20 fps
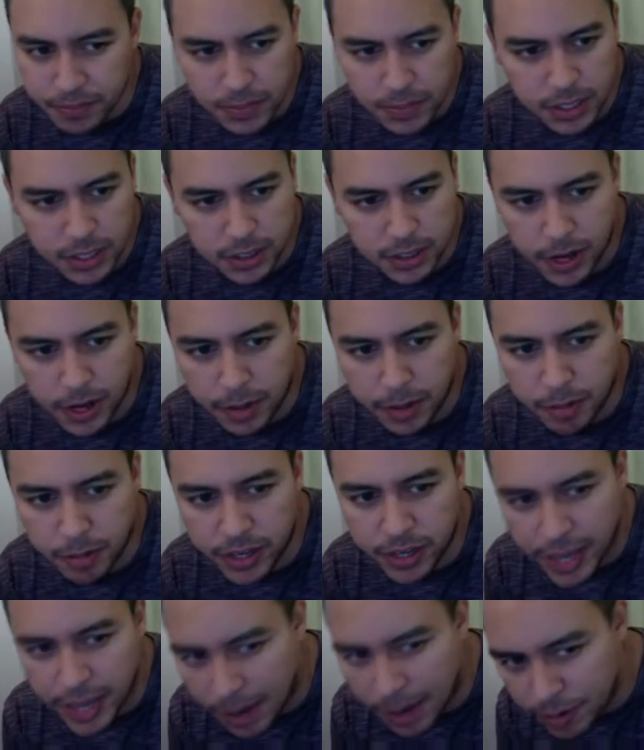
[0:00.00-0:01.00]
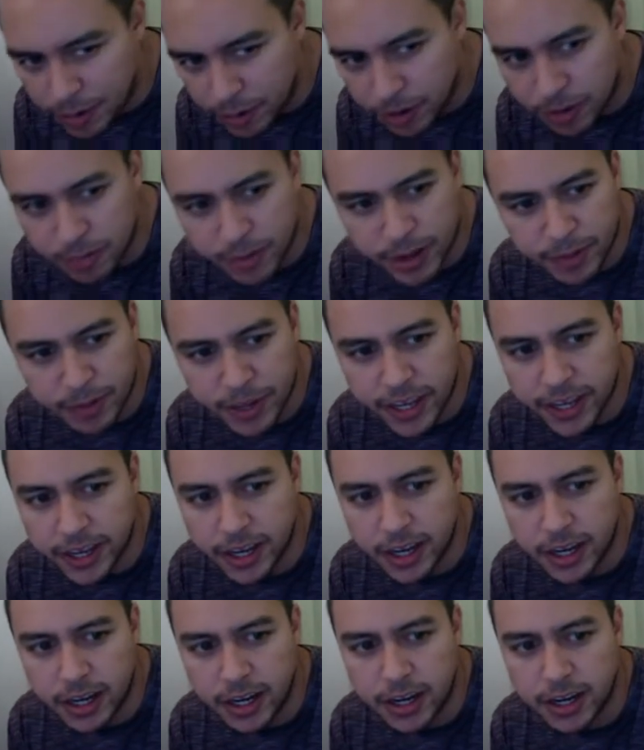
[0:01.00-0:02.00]
So I'm really happy with my pick
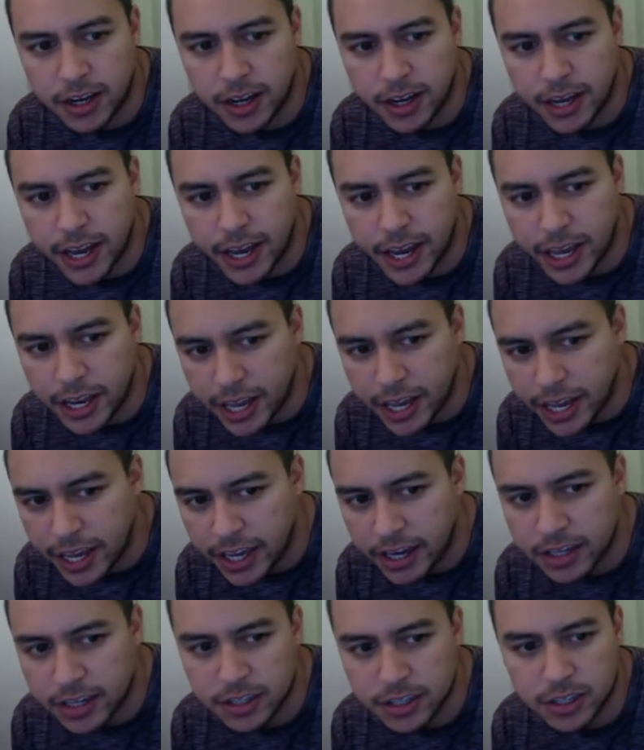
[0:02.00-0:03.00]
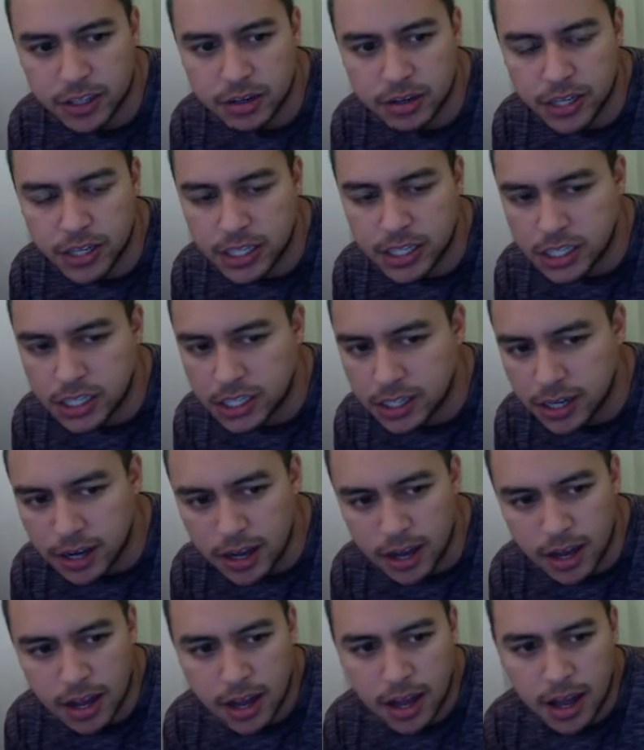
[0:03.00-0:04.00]
at 8, Jokic.
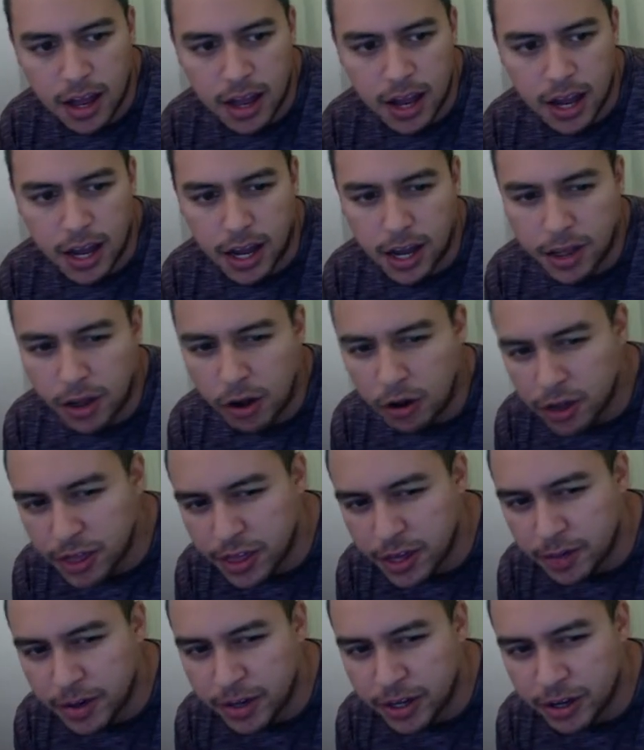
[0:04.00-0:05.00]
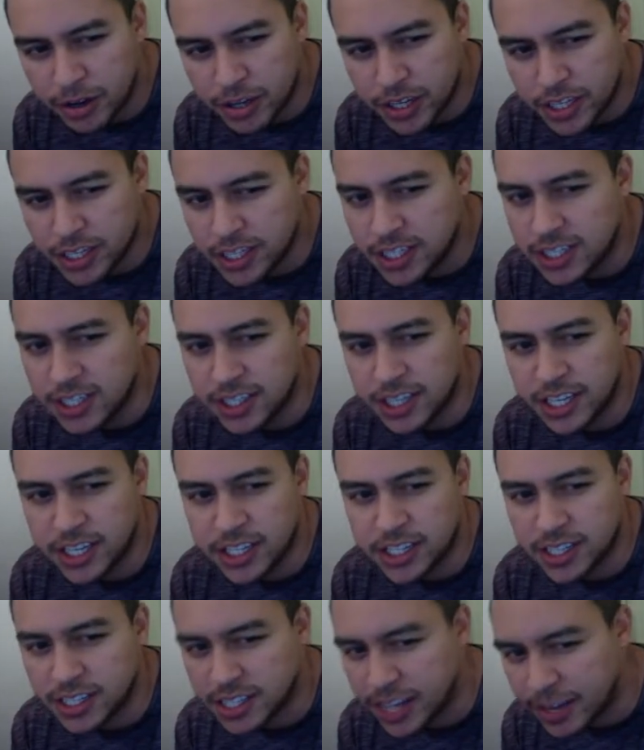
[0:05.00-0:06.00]
The only thing about Jokic is he
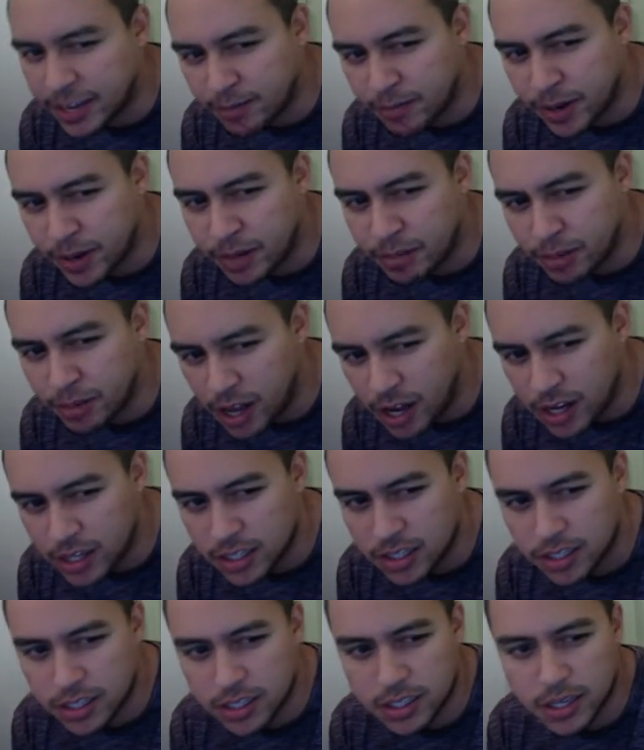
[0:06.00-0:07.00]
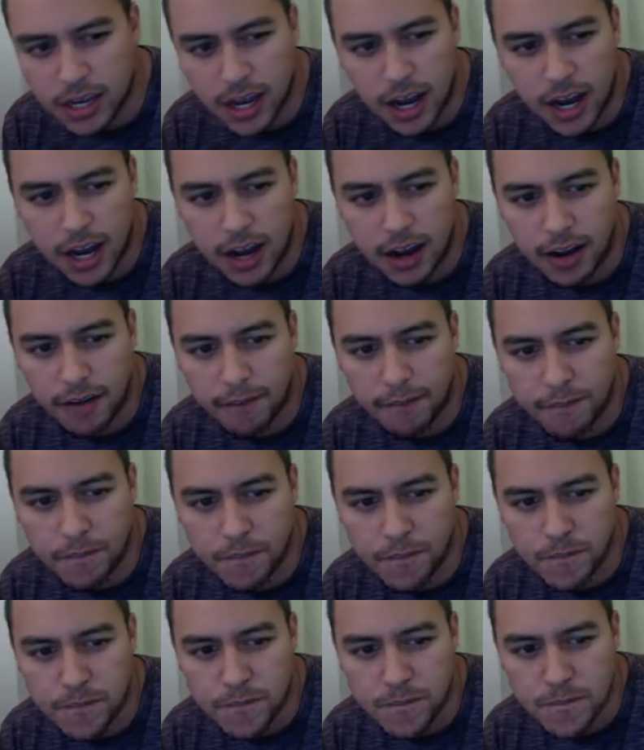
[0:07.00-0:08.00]
just doesn't get many blocks.
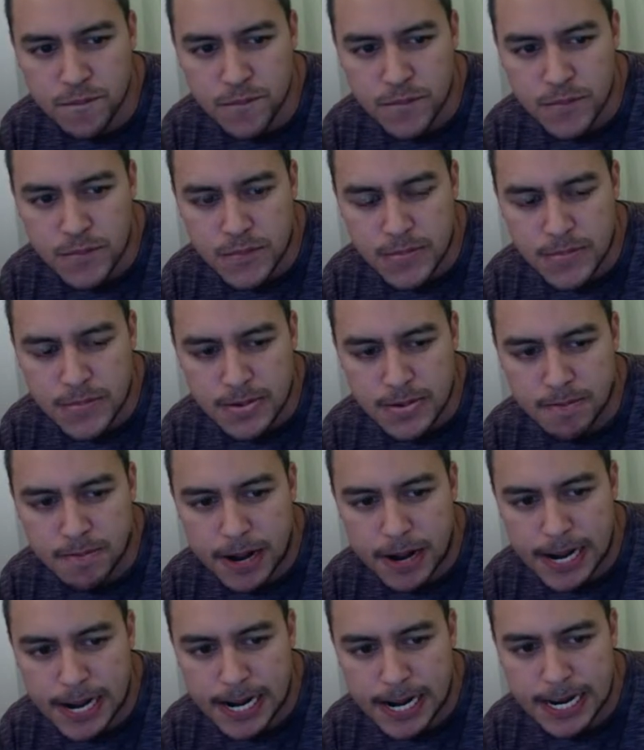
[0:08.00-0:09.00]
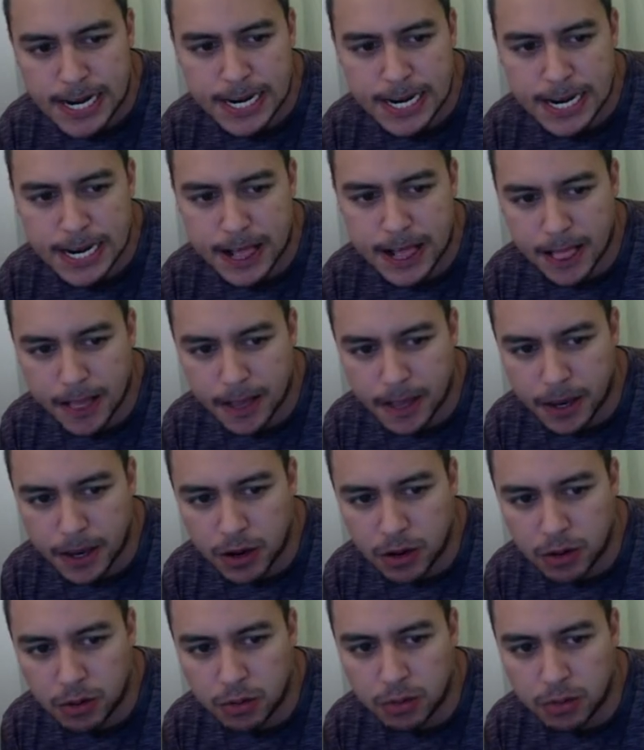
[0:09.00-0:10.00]
But, you
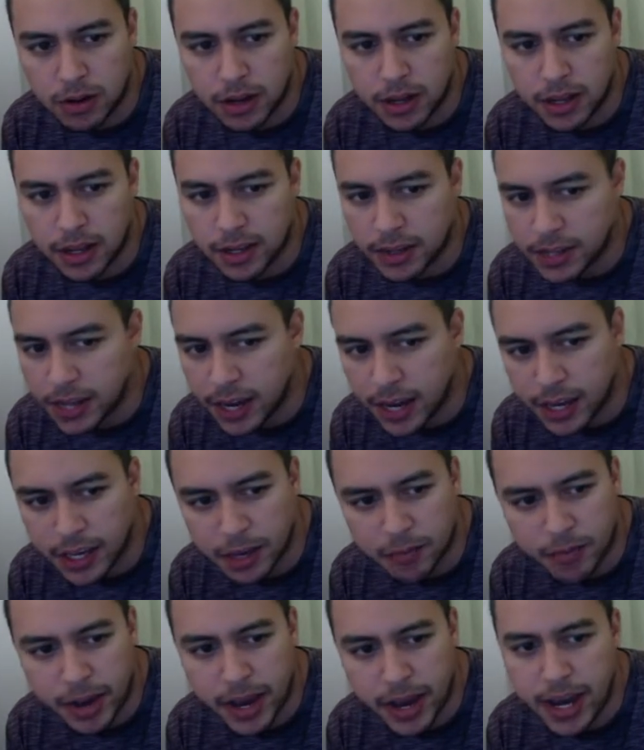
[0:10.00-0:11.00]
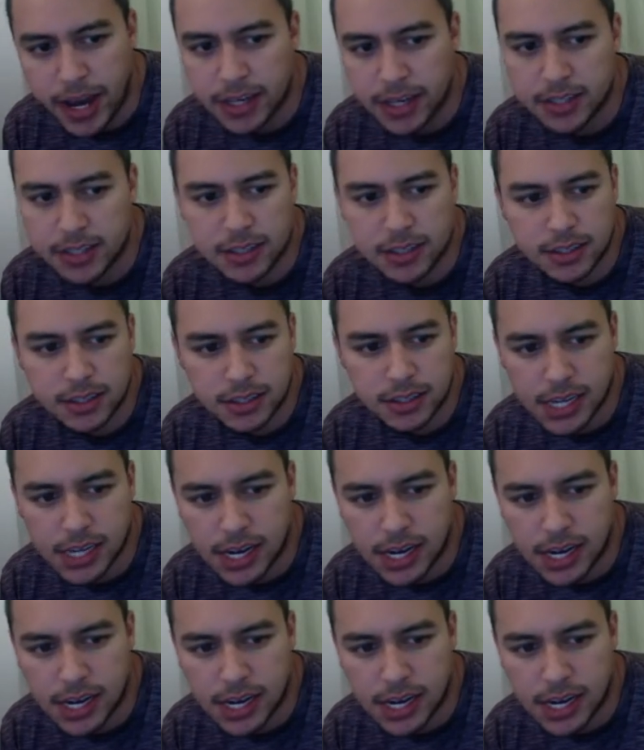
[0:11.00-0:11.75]
know, the guy can pass.